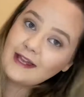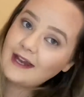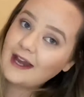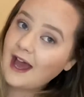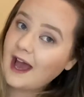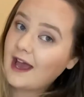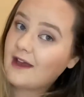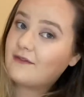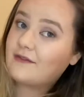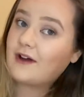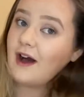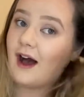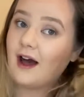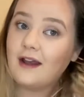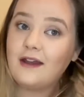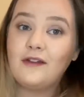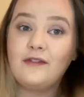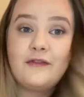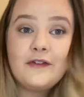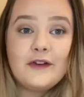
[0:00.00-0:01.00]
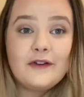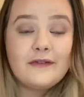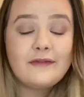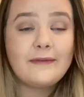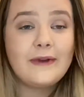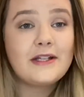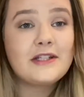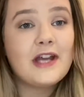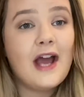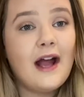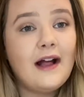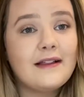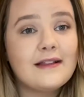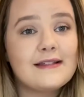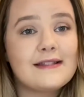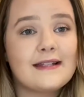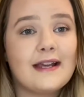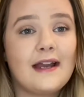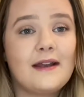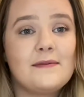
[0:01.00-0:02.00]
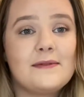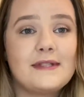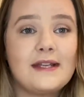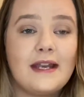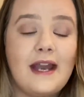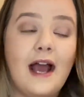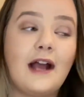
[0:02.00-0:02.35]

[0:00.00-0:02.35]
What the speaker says: I've gotten a few of my checklist items done,